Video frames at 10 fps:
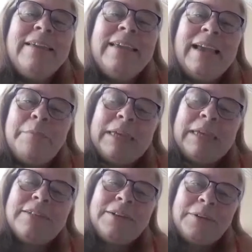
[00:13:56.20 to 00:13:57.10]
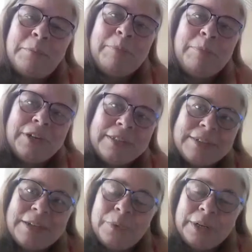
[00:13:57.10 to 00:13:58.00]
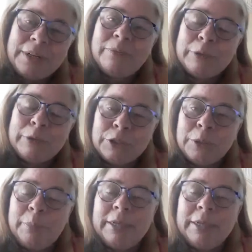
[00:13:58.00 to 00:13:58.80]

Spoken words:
Yeah, basically the baby shot's getting redone for sure.